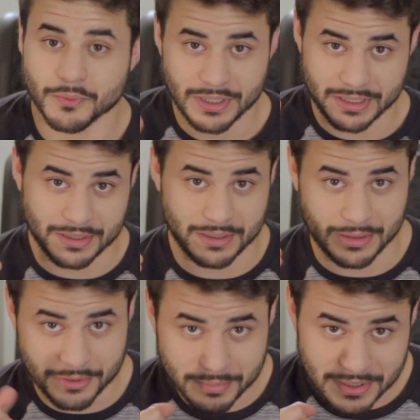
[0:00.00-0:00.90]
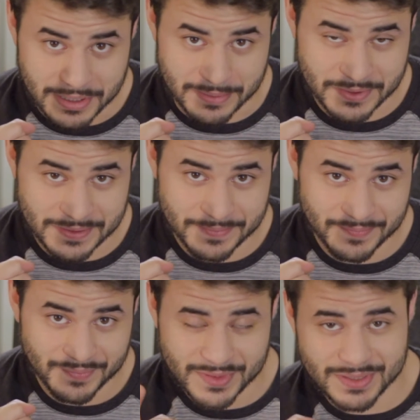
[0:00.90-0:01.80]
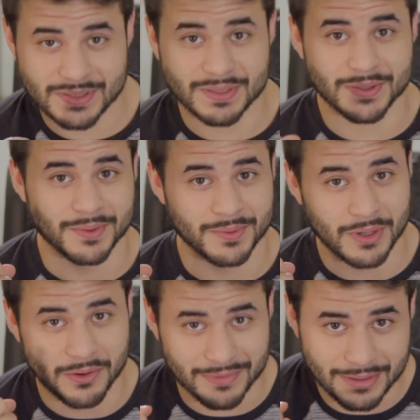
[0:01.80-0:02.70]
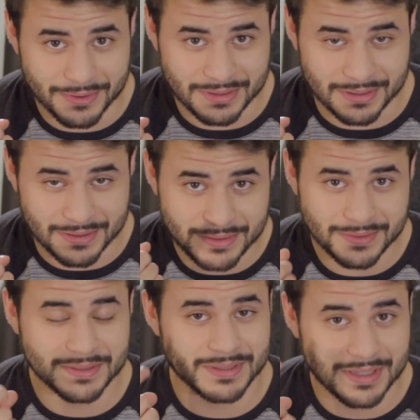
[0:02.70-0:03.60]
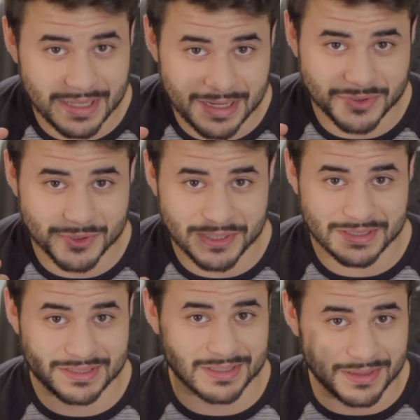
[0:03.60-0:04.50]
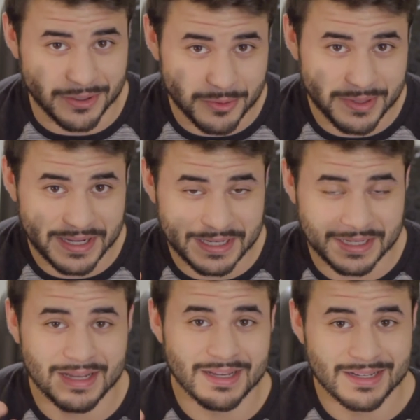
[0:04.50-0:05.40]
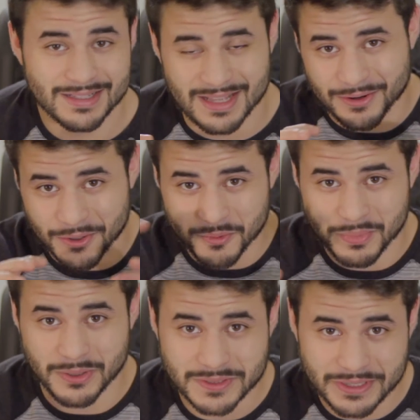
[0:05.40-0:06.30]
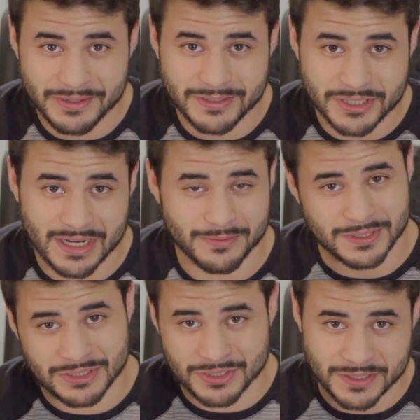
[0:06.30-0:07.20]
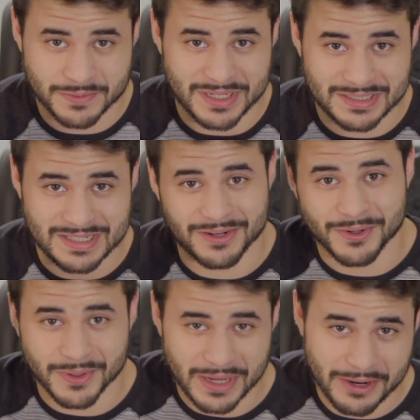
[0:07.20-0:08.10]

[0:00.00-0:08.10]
We are gonna load up the hips, so overloading the glutes, hamstrings, the lower back, that whole posterior chain, which just means that whole